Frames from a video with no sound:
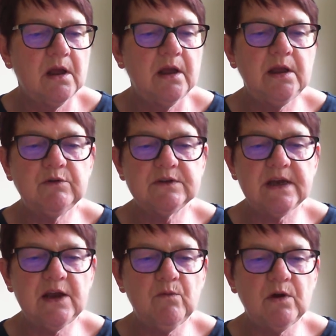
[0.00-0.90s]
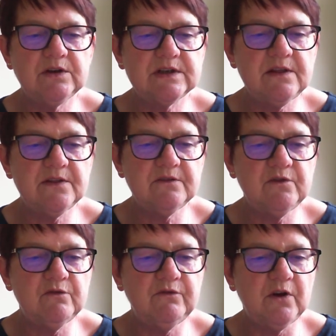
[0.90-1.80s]
He will take one tenth of
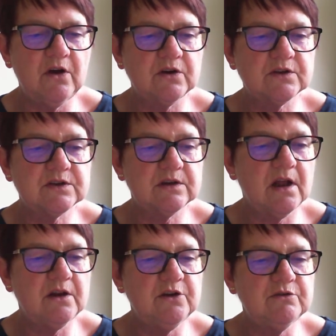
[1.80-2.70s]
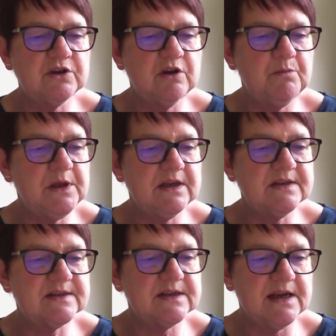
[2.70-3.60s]
your flocks, and you shall be
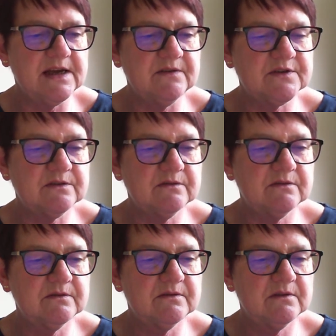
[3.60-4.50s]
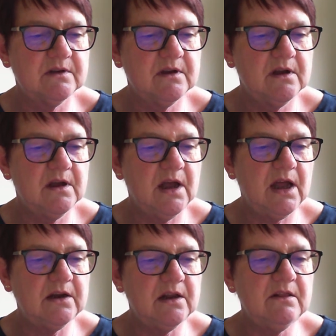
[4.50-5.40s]
his slaves.
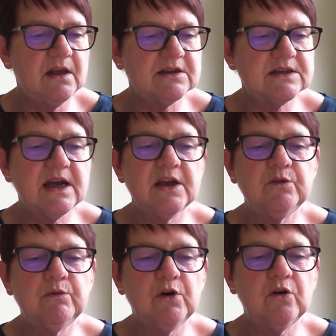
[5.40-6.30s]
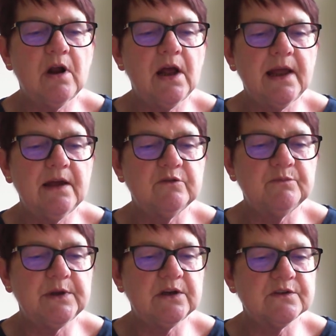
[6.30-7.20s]
And in that day you will cry out
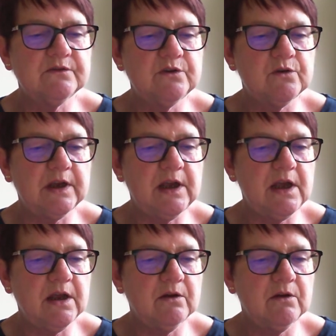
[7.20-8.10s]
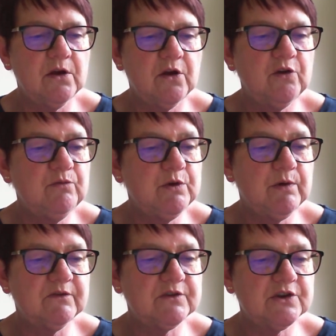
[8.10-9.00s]
because of your king, whom you
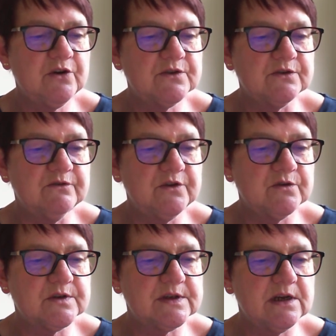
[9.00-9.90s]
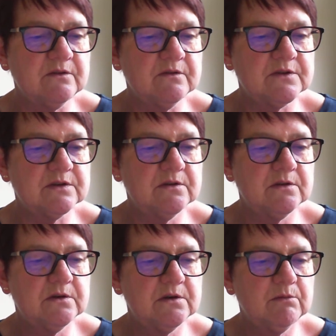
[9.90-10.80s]
have chosen for yourselves.
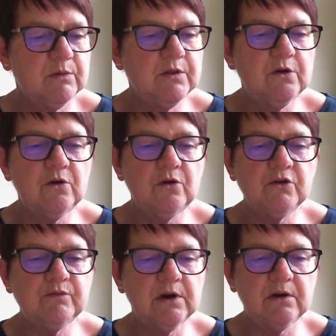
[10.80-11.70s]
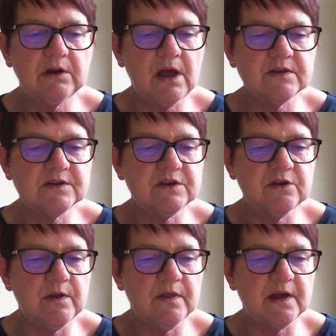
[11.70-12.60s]
But the Lord will not answer
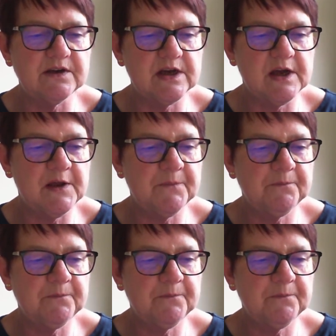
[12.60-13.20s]
you in that day.